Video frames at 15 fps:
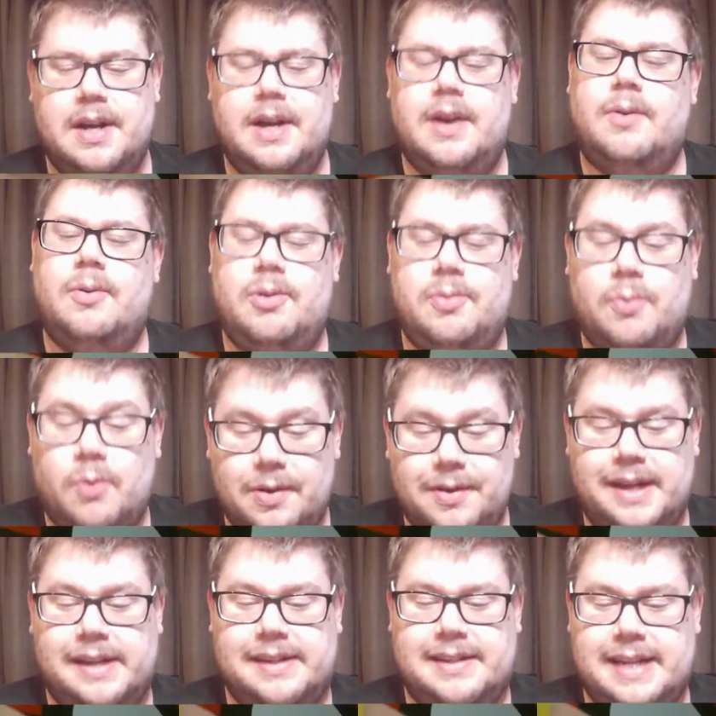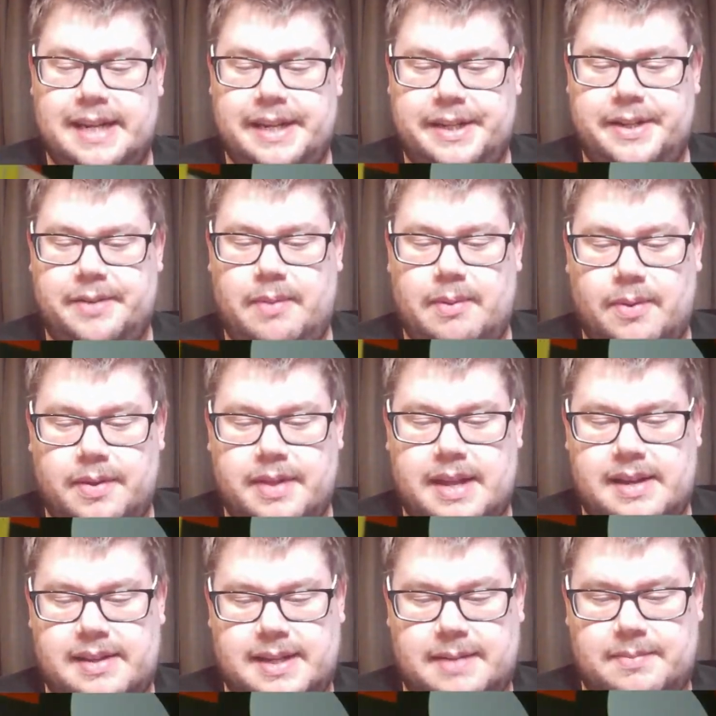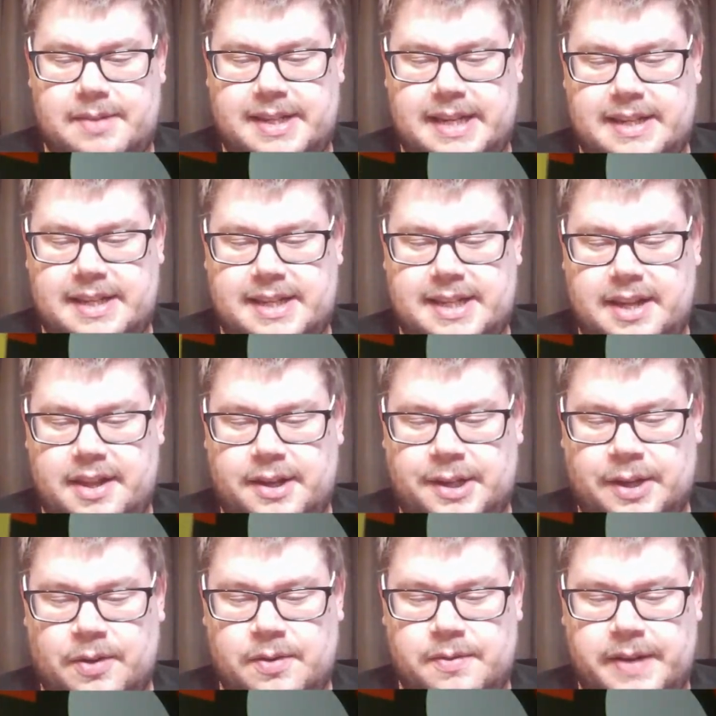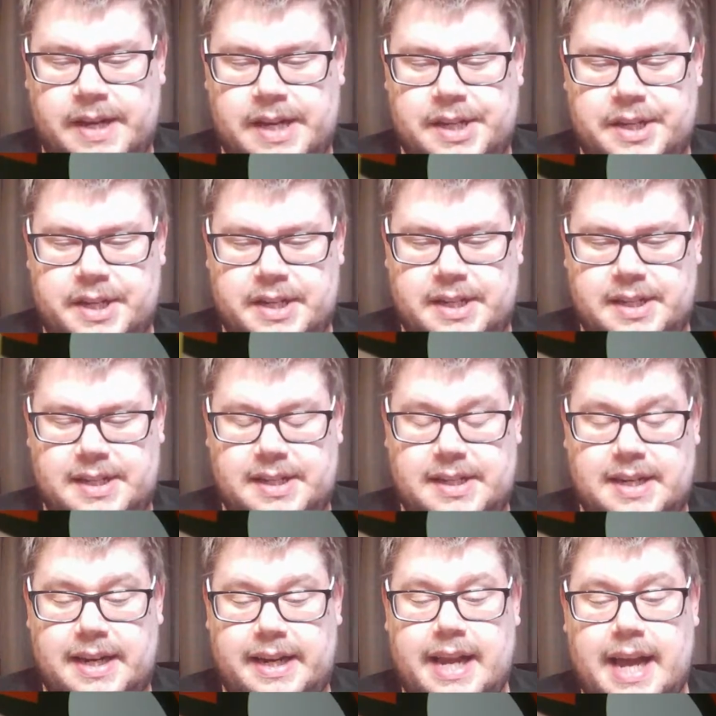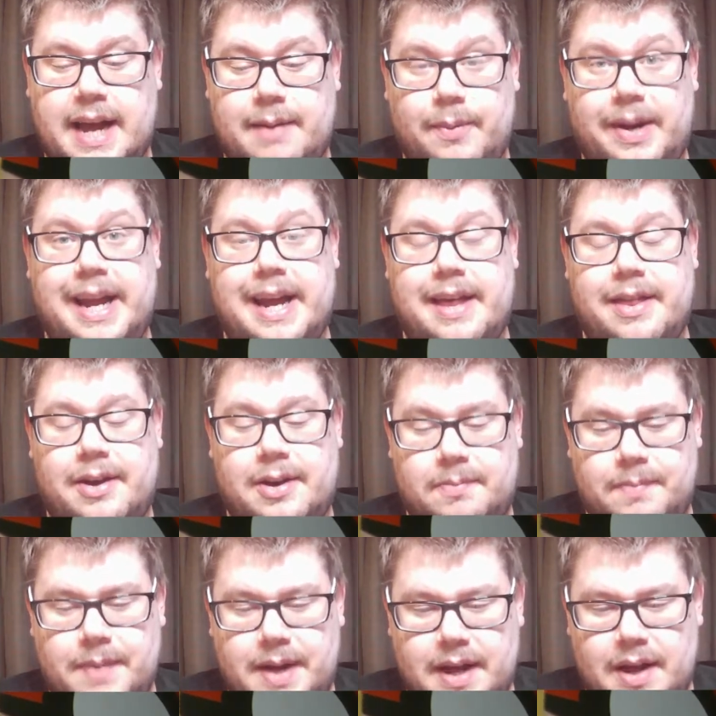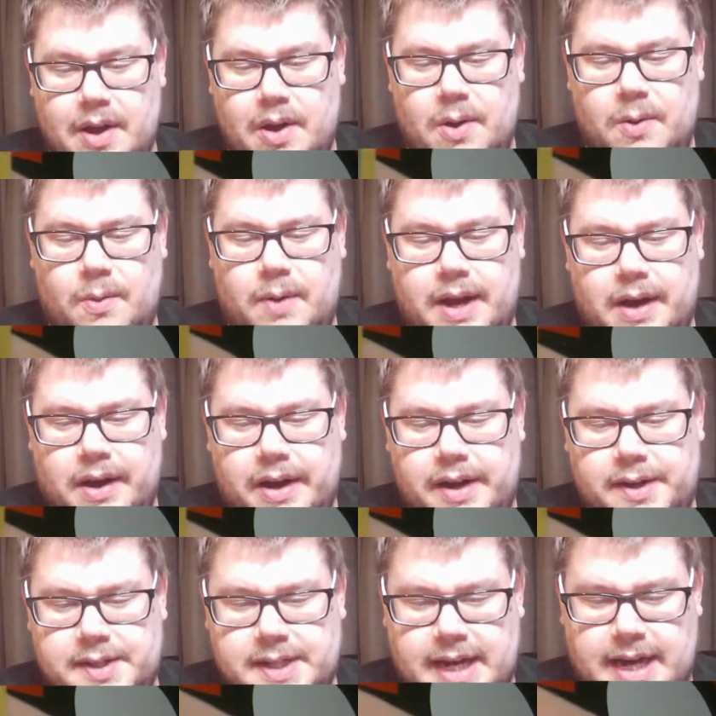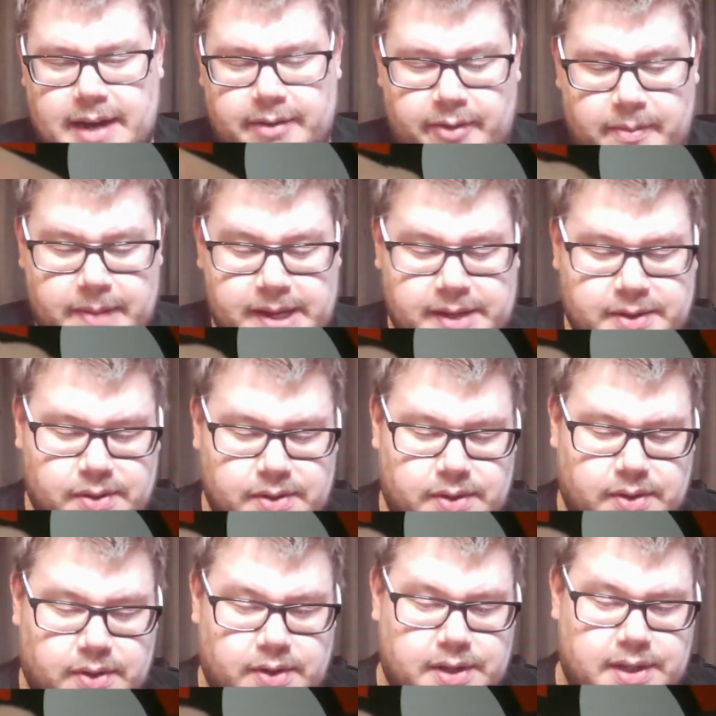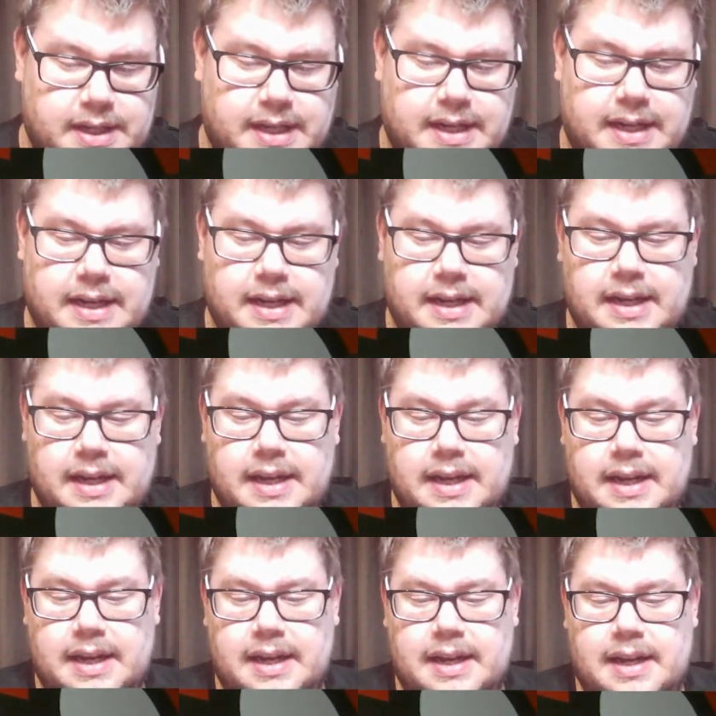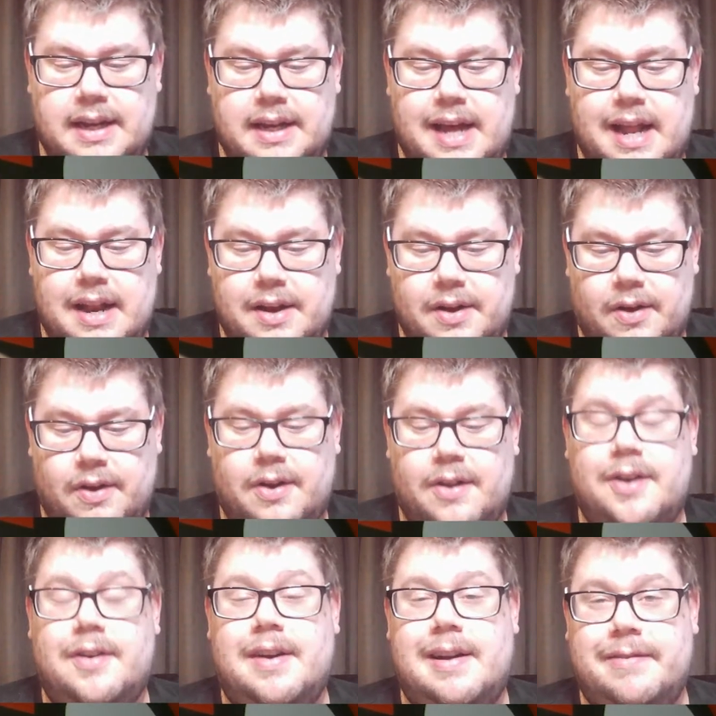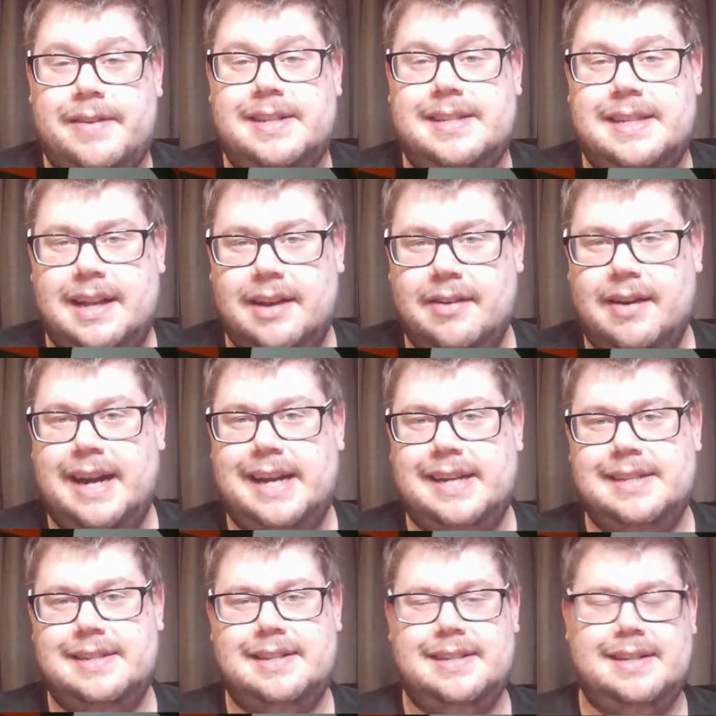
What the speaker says: We've won that Seishun, we won that Samus Enter, the gold versions. Can we get them? We are going to have a Metal Sorcerer and a non-holographic Cinderace.